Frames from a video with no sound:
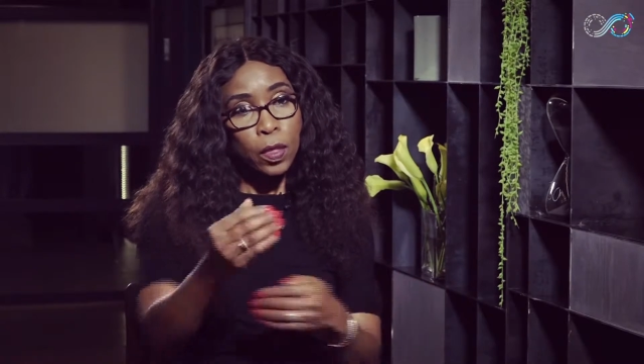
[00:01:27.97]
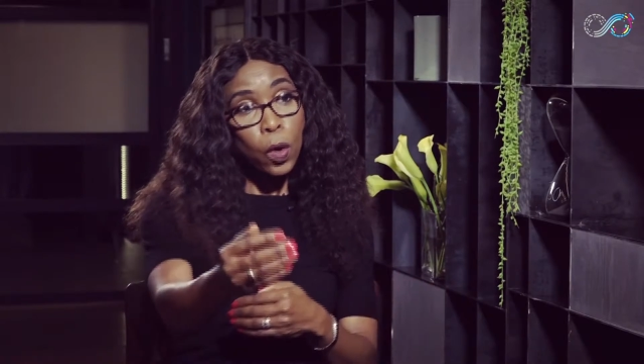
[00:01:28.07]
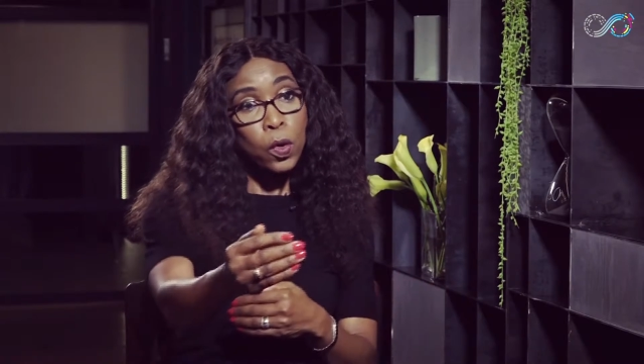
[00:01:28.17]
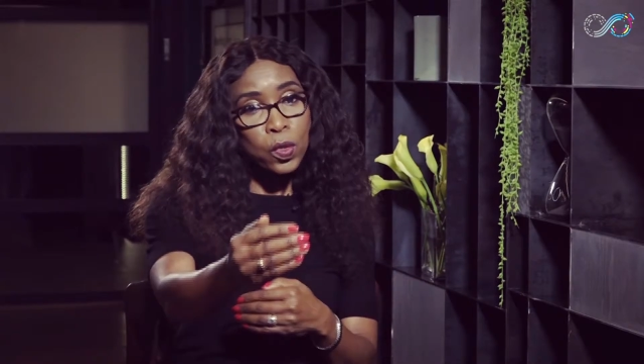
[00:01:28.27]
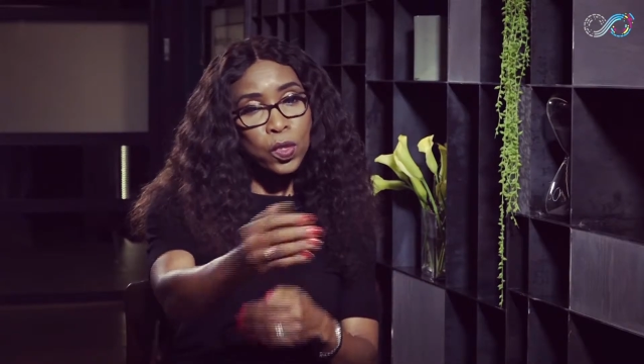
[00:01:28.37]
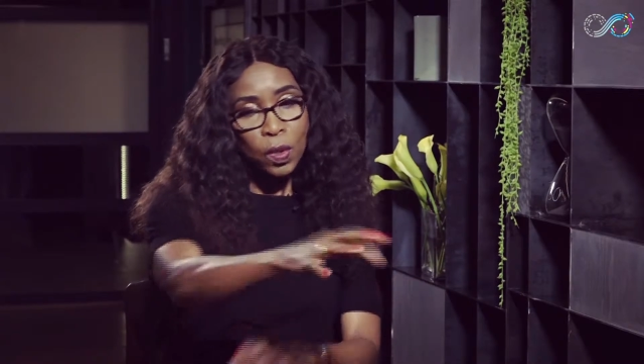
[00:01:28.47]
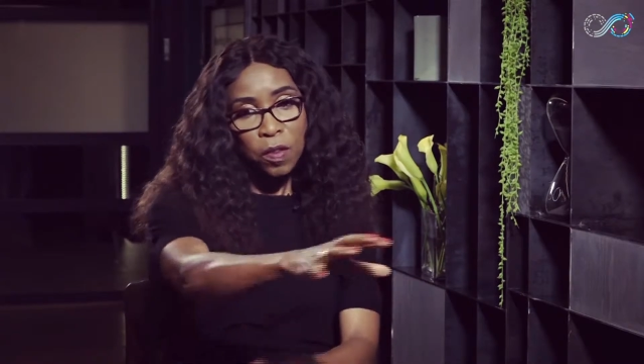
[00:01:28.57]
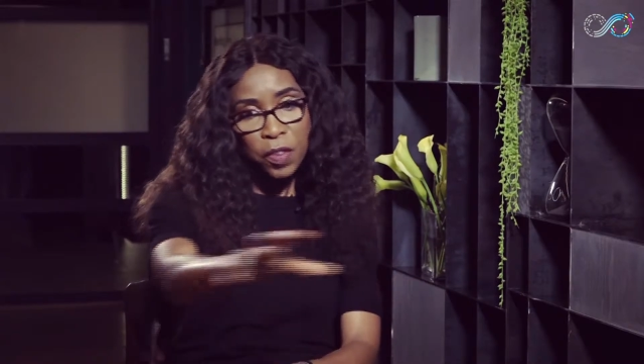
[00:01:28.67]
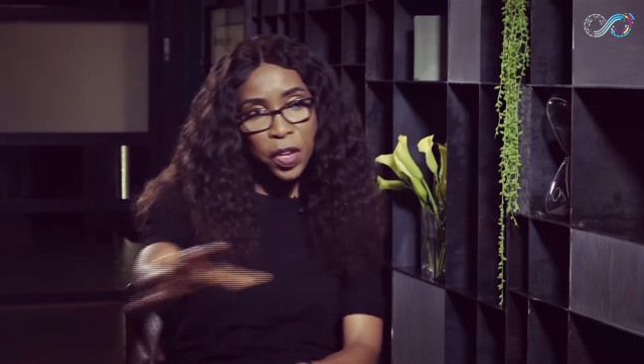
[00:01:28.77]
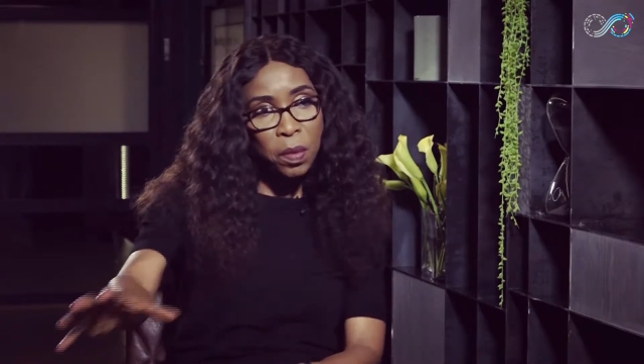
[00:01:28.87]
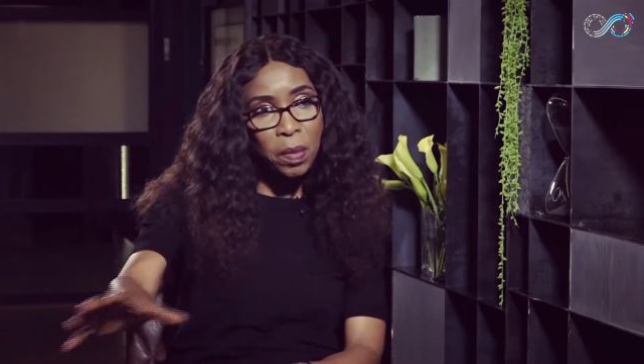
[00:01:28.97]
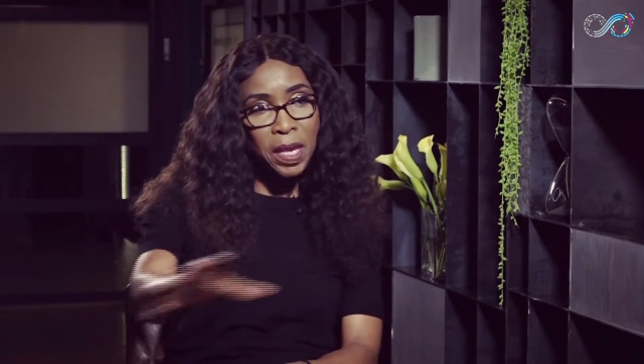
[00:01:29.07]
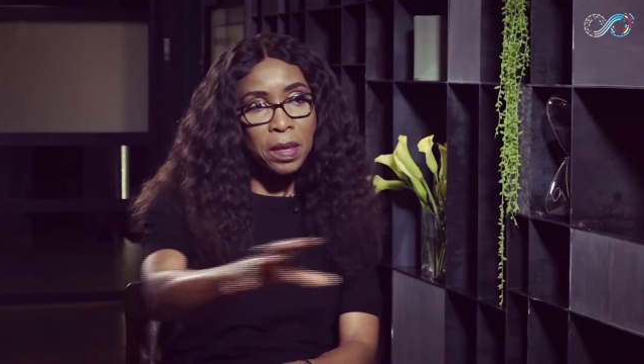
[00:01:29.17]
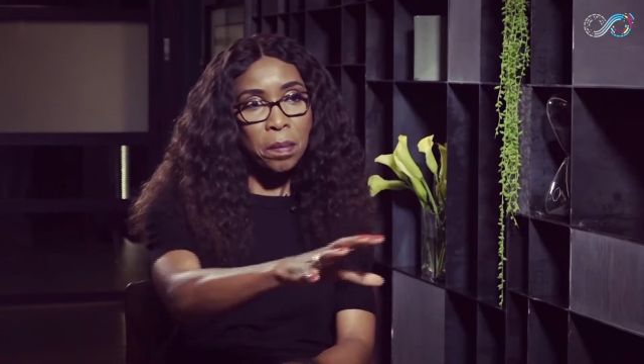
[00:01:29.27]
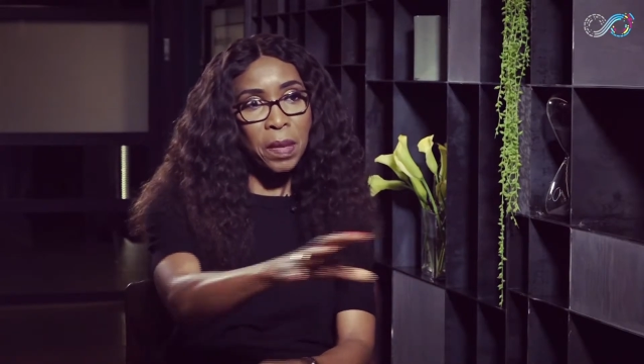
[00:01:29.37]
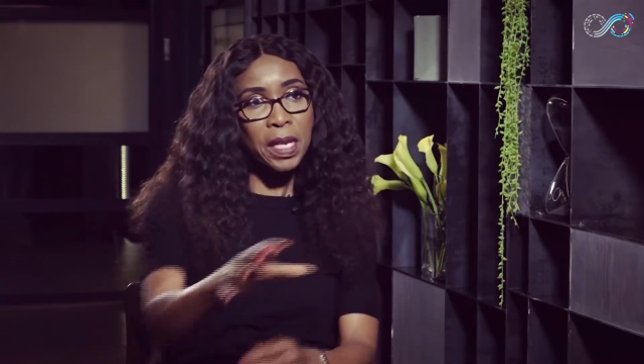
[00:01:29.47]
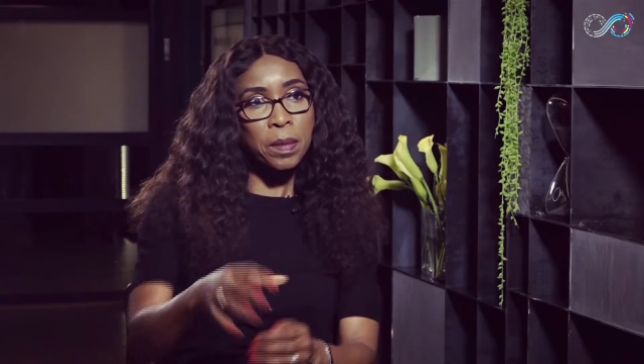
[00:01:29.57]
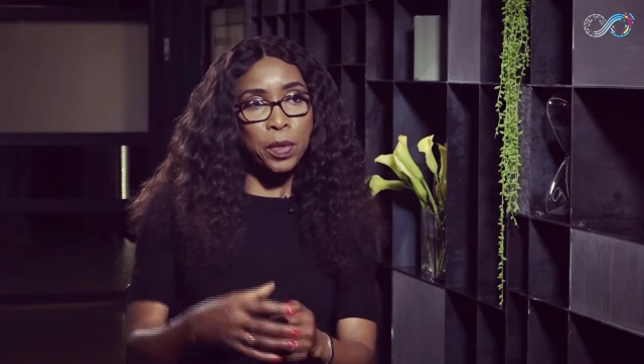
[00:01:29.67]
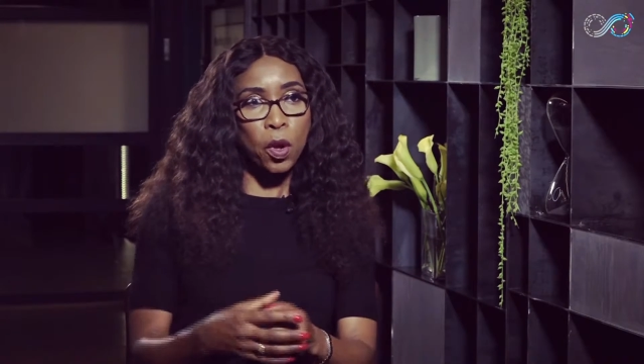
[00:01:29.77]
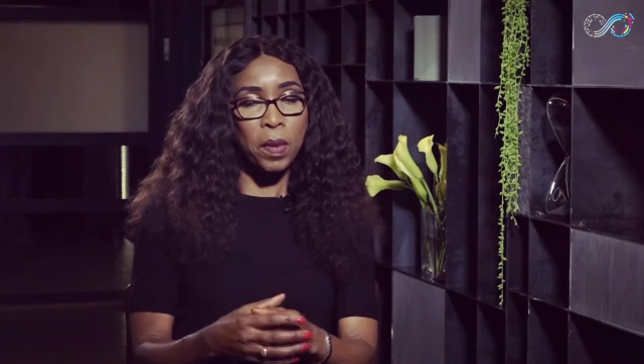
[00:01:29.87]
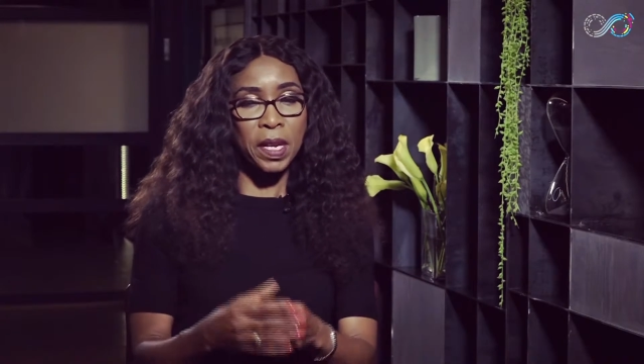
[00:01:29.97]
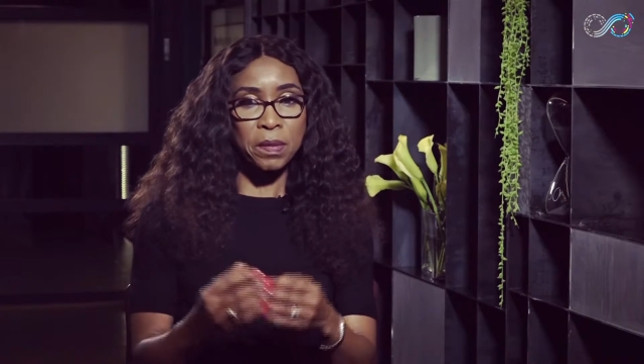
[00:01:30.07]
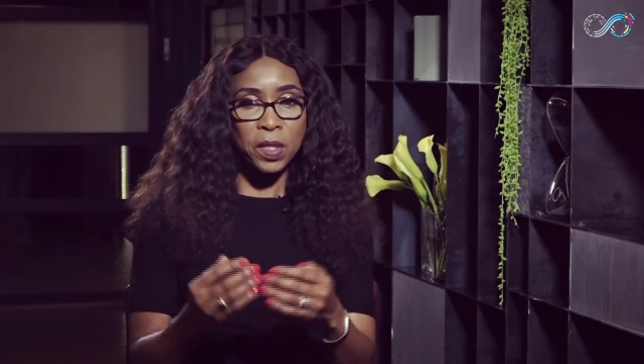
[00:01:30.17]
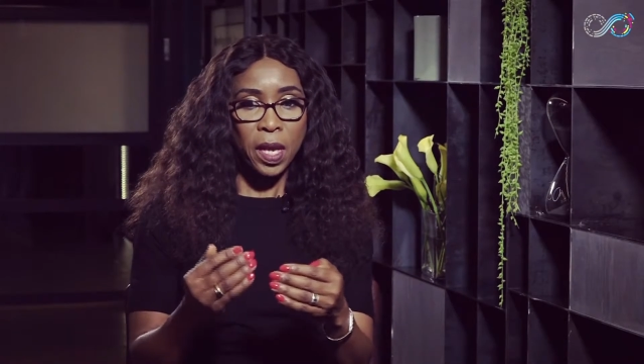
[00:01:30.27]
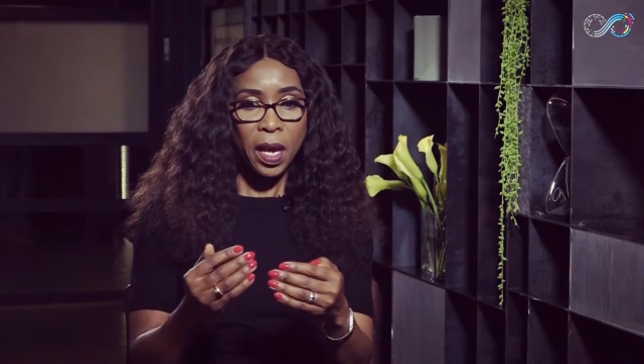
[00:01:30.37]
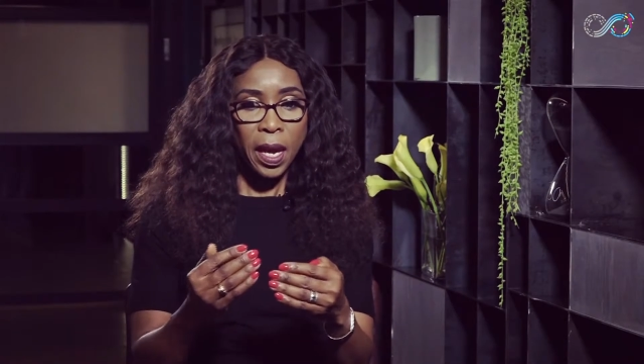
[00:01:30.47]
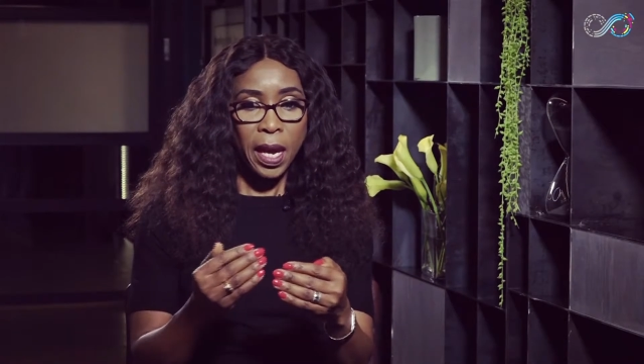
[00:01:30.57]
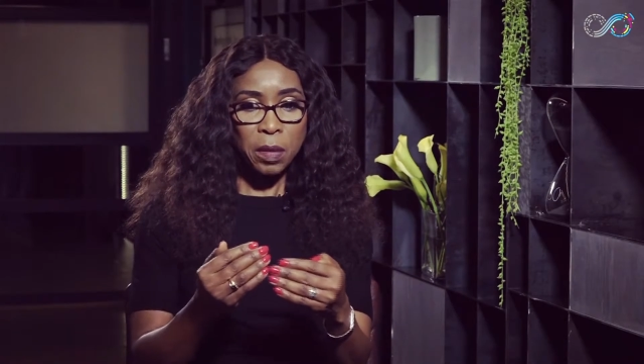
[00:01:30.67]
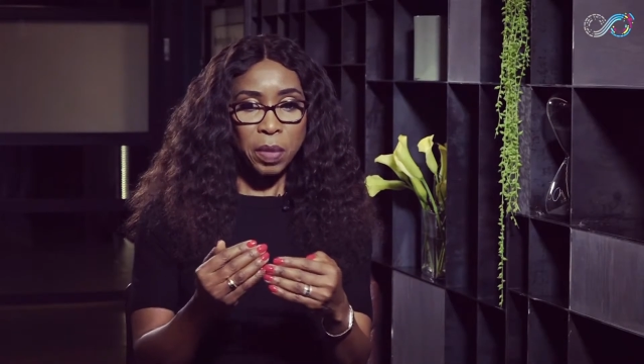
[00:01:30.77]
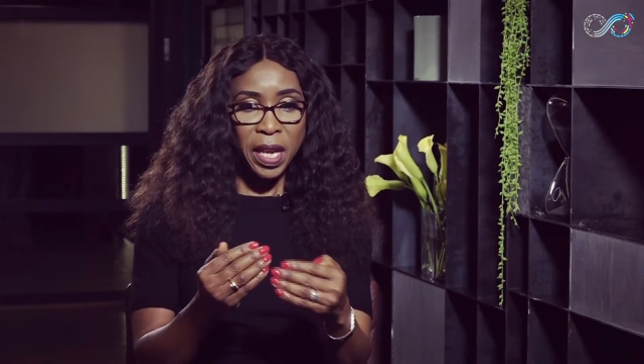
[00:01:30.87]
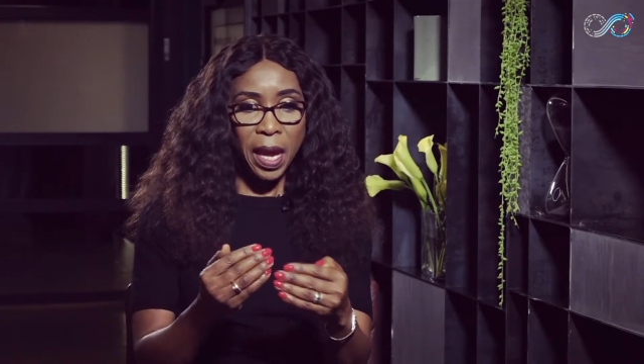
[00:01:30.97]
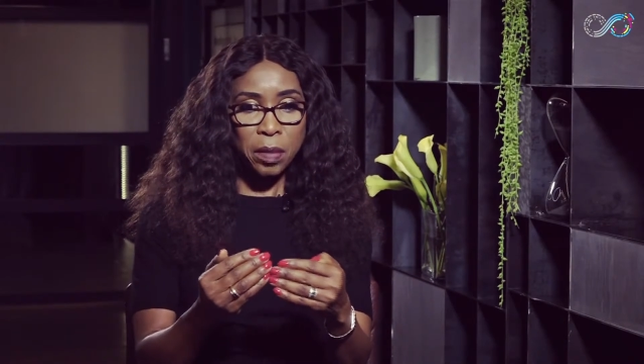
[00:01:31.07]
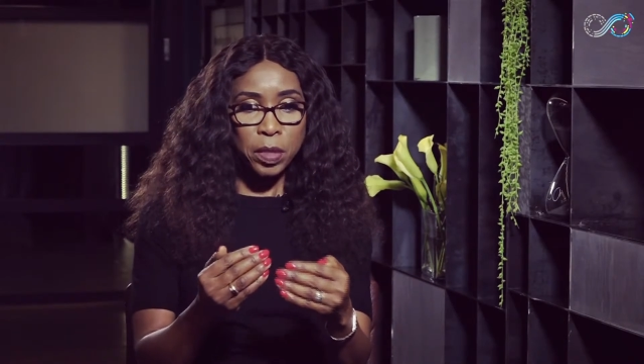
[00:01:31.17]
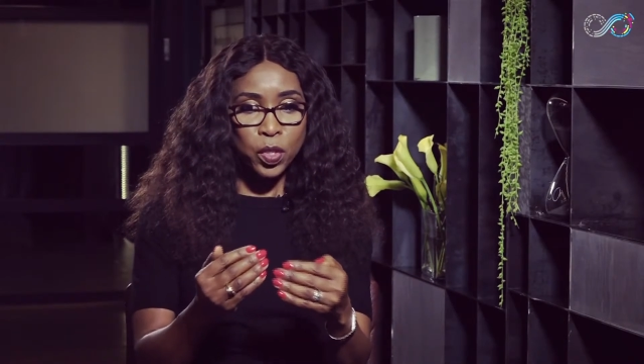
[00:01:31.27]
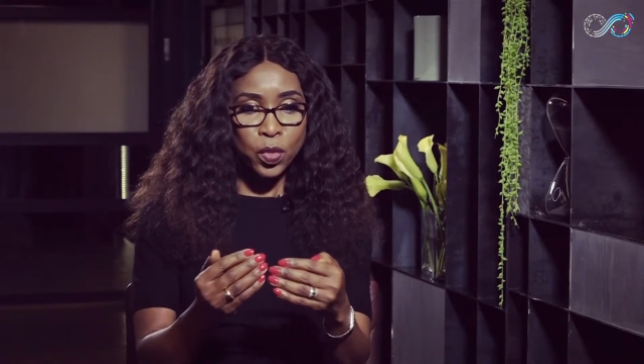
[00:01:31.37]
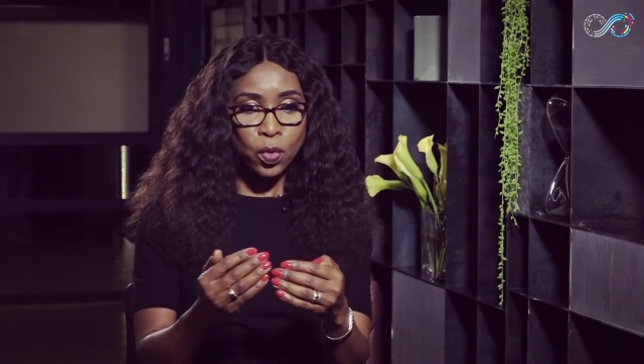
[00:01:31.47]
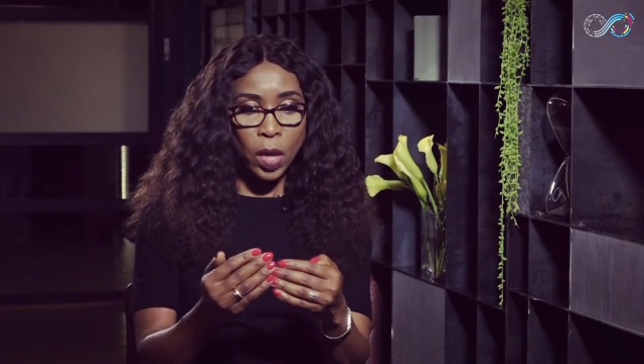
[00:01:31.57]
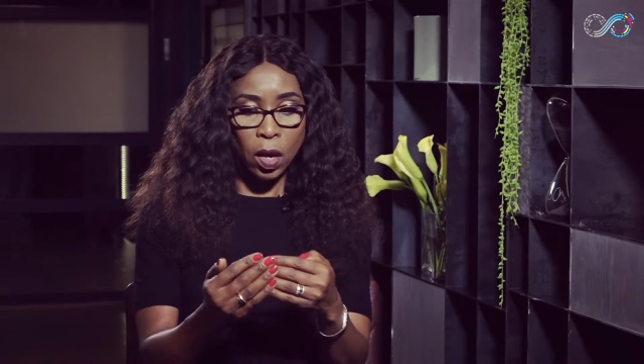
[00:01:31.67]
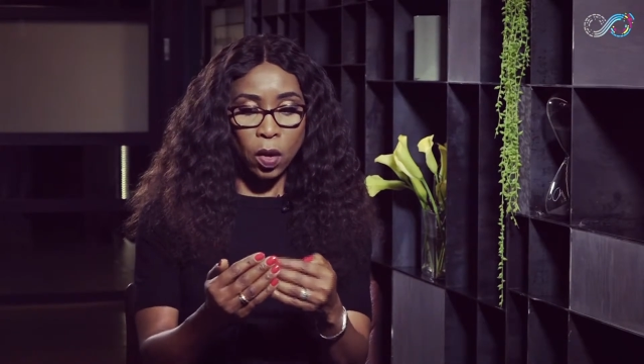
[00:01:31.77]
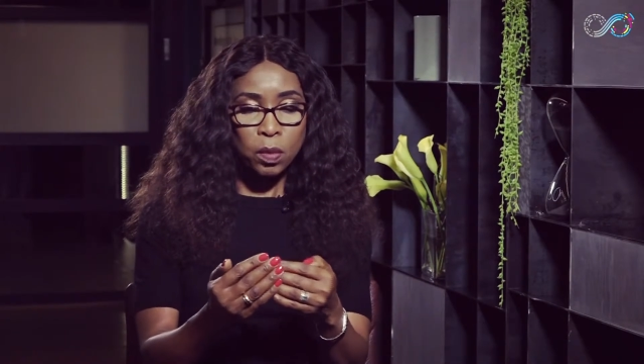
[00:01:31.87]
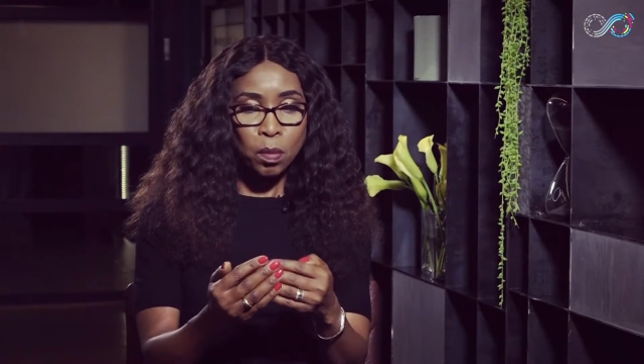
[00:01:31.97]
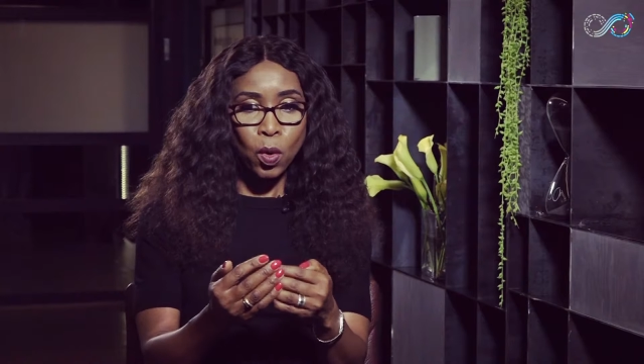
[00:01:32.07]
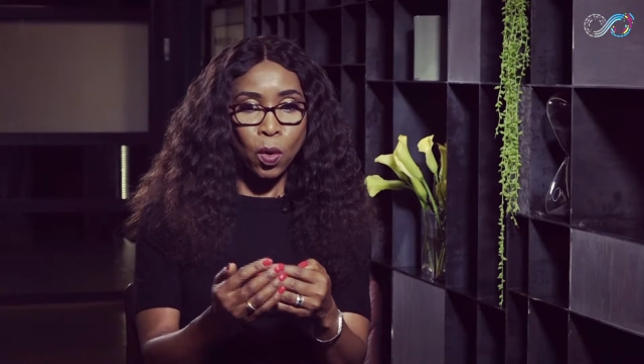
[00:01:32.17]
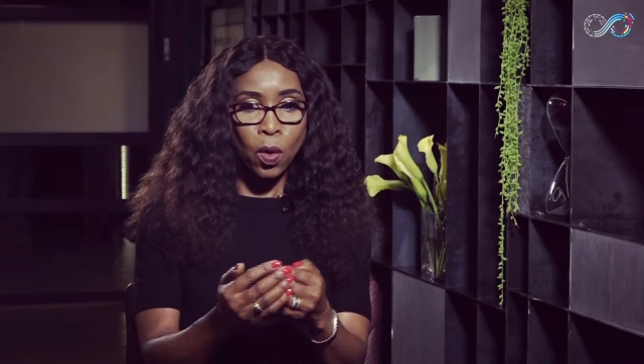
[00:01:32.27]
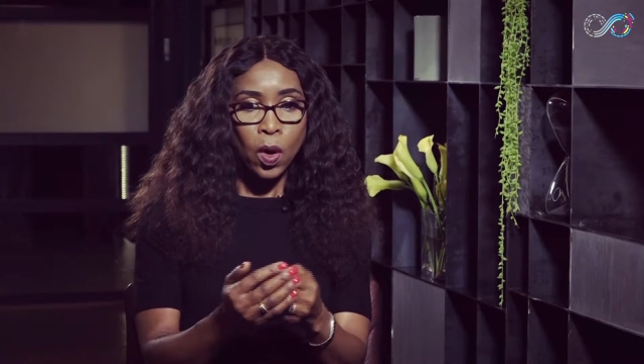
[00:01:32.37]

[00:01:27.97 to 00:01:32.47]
those very many problems and be able to a lot more